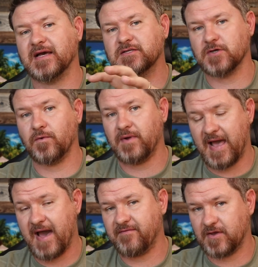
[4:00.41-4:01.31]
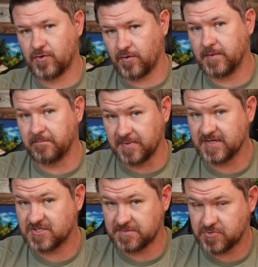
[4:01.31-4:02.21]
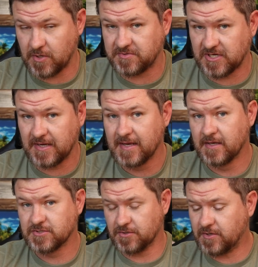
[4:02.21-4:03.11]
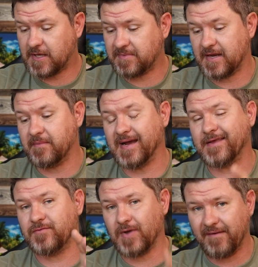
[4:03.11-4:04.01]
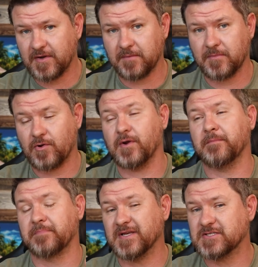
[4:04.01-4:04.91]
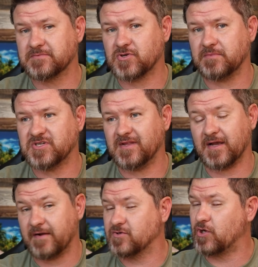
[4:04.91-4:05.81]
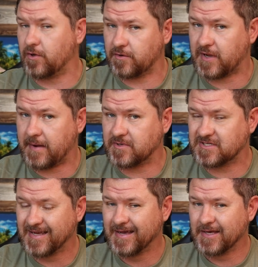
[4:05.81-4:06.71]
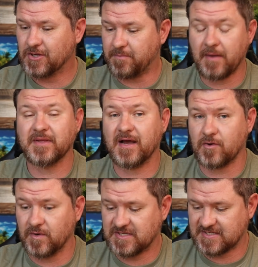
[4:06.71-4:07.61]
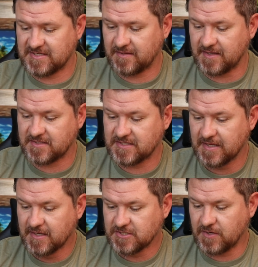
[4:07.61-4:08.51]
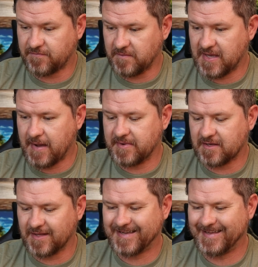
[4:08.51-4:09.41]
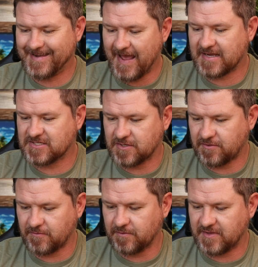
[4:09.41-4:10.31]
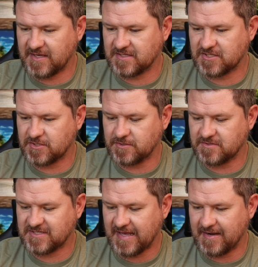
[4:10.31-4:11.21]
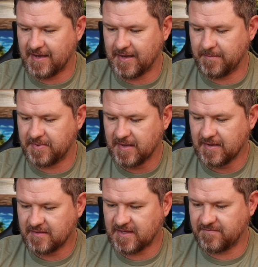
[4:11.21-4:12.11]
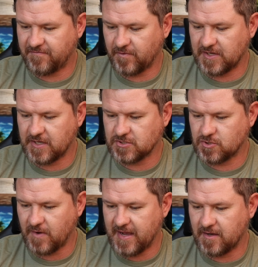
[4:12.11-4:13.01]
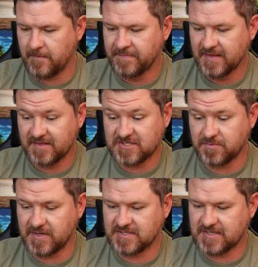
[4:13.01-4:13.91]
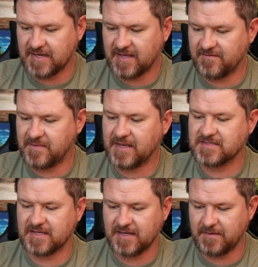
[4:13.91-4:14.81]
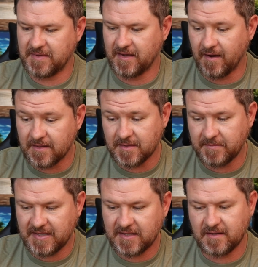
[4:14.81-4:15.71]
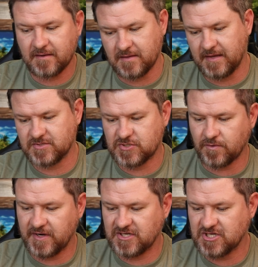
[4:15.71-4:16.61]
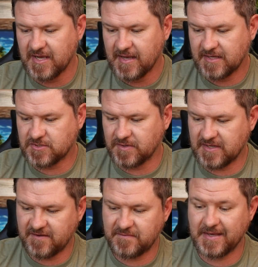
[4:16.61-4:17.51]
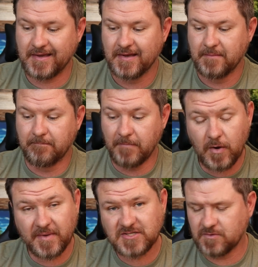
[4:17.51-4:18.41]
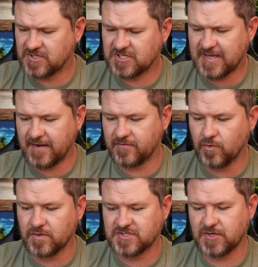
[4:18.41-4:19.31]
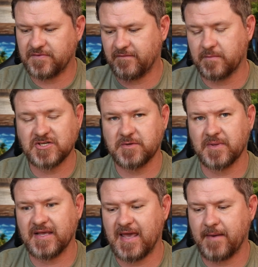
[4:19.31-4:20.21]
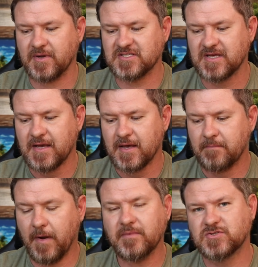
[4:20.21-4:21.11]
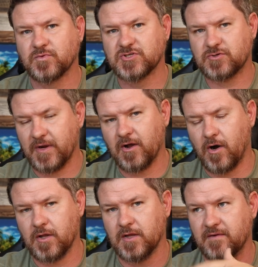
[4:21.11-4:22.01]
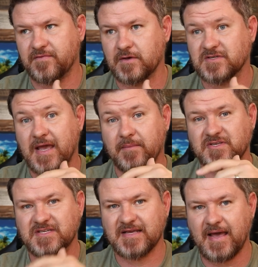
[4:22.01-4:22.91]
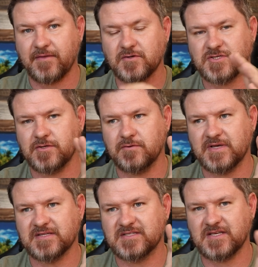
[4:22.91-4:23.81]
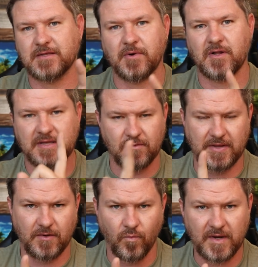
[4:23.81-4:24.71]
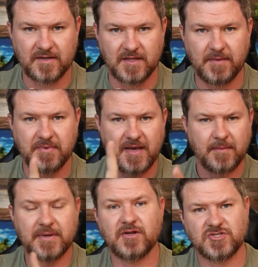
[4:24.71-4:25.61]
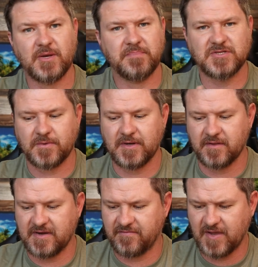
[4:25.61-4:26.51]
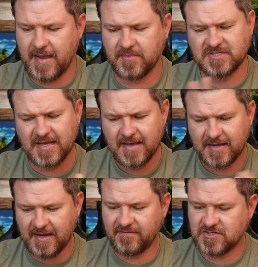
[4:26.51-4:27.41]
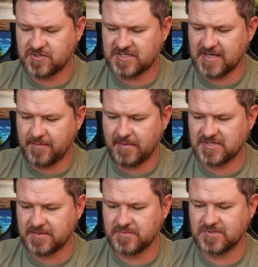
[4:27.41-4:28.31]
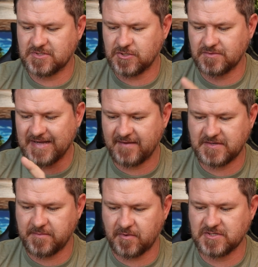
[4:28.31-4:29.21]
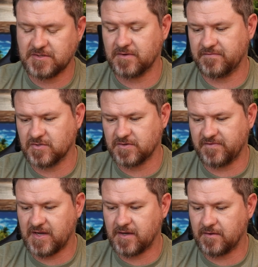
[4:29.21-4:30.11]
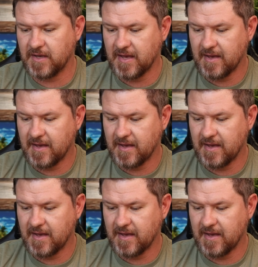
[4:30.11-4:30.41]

I don't have a current Blink subscription. So do keep that in mind. If you have a current Blink subscription that covers all your cameras, you're probably not going to see this. So for me, I'm gonna click next through these to set up the free trial. This is what it's gonna give me. It's gonna give me unlimited cloud storage. It's going to give me Moments, which is kind of cool. So if you have a bunch of Blink cameras, Moments will string all of those cameras together so you can see them all in like one clip, but it'll jump between all the different cameras. Kind of interesting, and maybe something to dive deeper into in a future video.